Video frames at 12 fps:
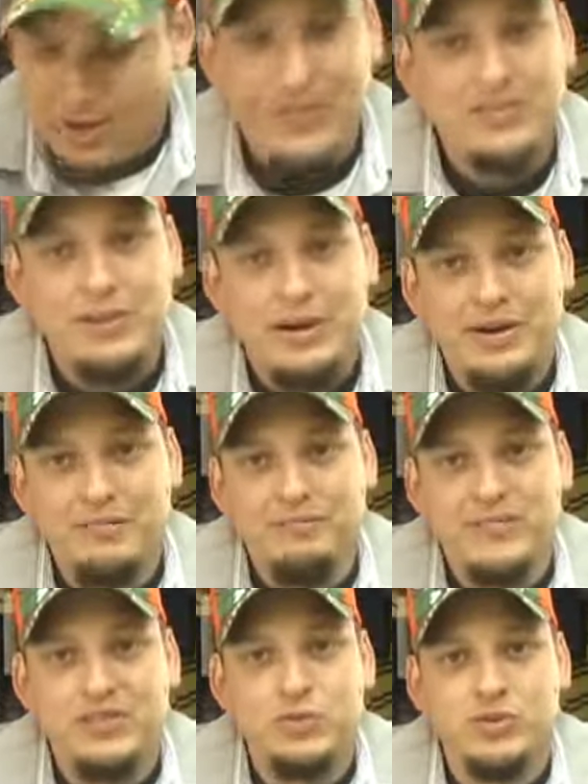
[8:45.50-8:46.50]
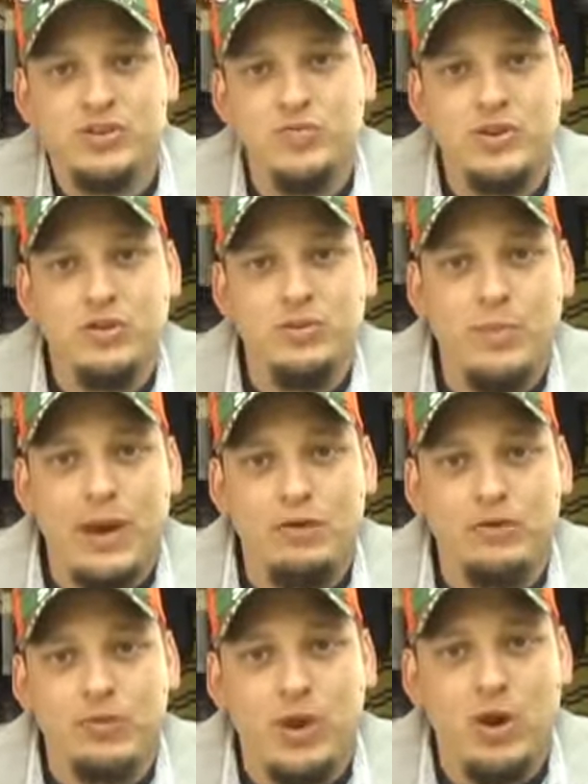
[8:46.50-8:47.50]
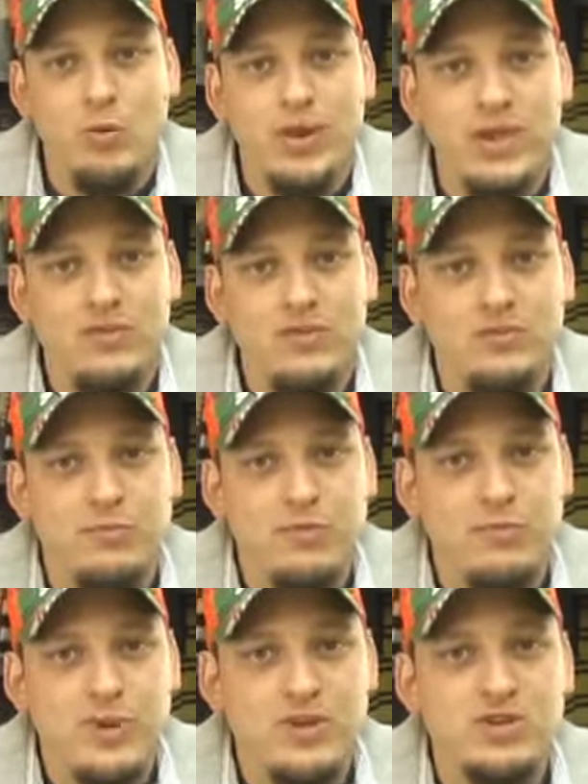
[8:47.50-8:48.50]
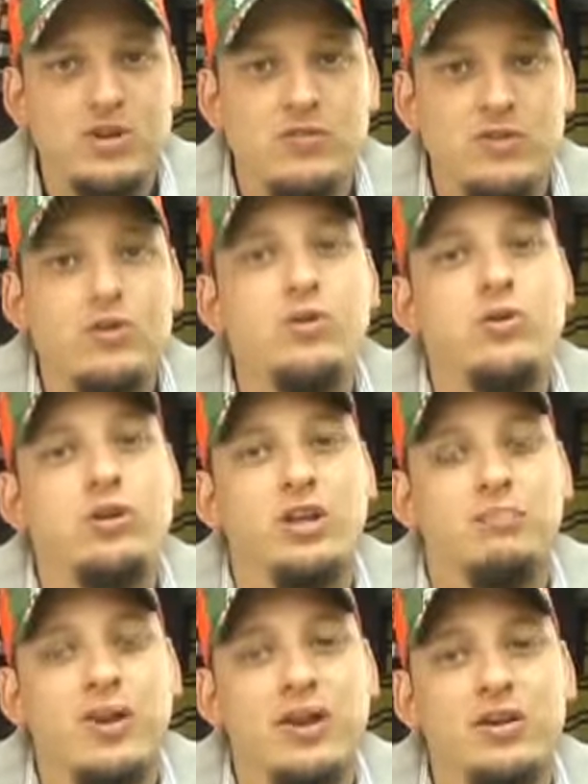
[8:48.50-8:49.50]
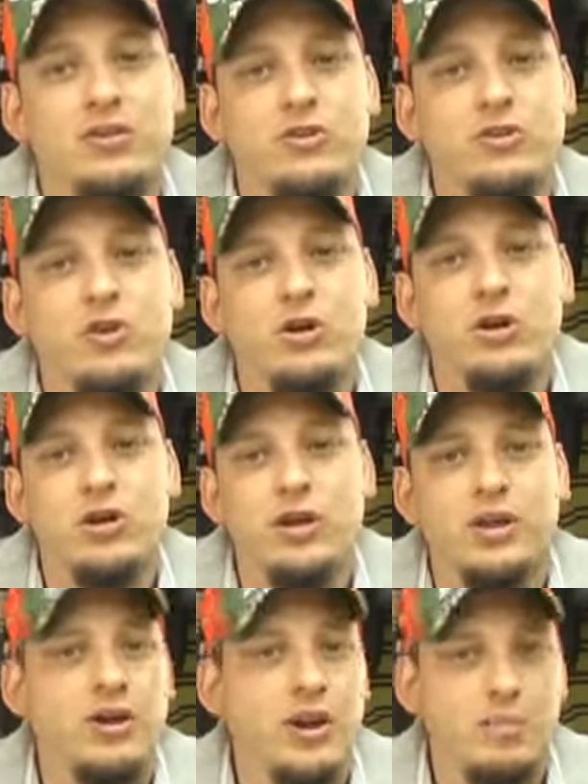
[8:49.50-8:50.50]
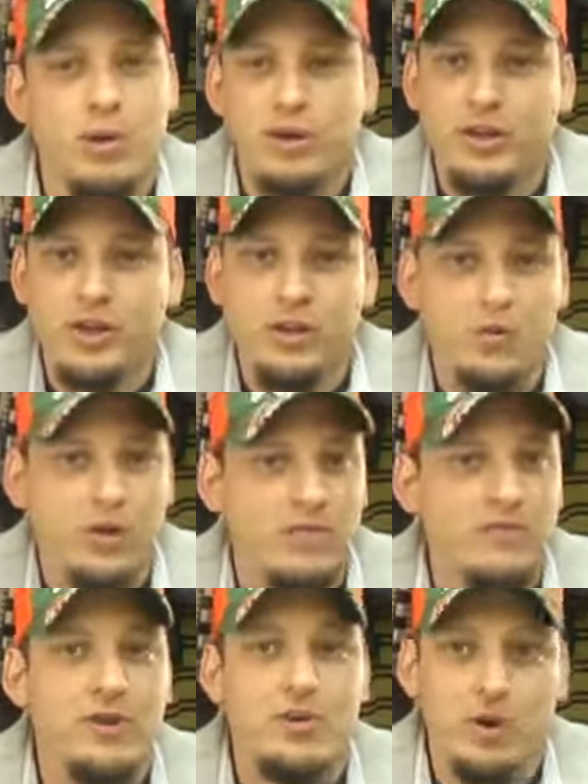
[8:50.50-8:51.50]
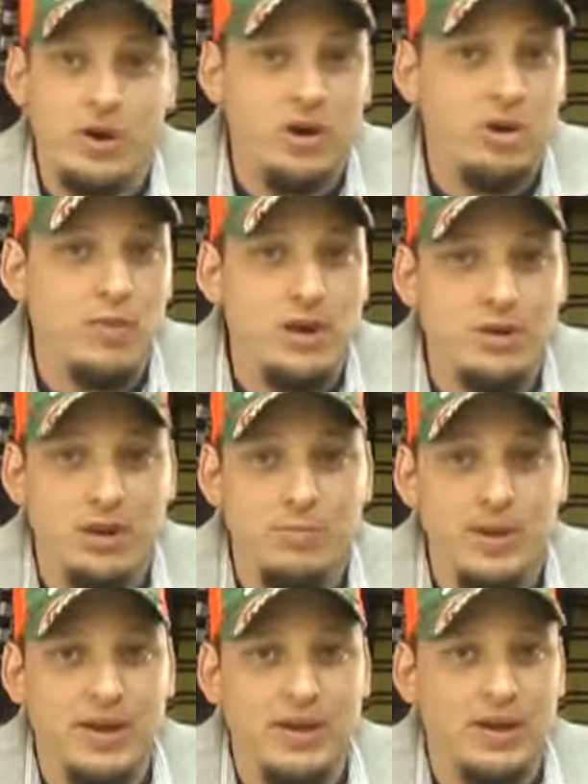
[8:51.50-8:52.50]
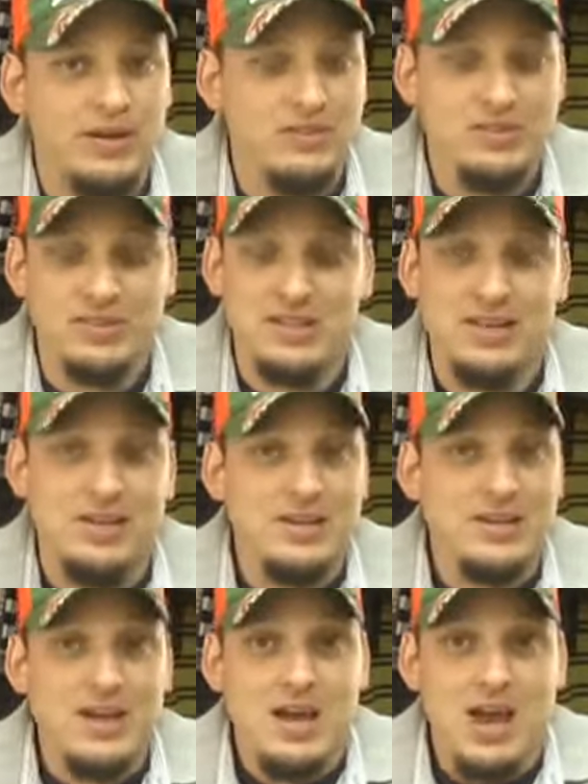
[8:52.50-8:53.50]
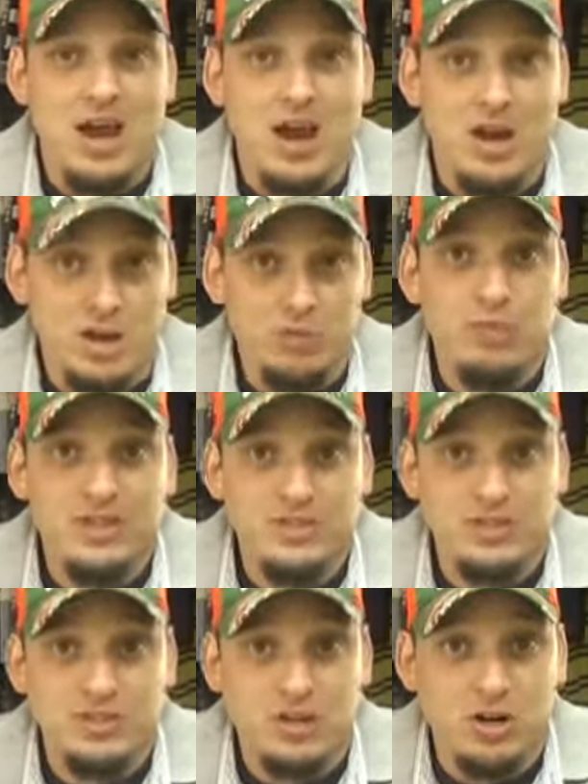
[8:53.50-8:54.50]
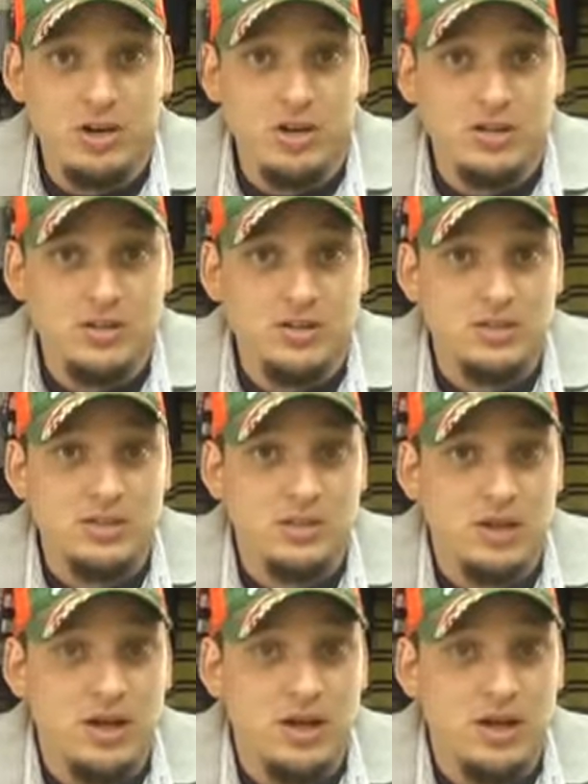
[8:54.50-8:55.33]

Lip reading: And that's about it. That's what this video is about. So I hope I gave you some information. If you're new to ClickBank or new to internet marketing or whatever, and you want to know about ClickBank, obviously, a good place to start is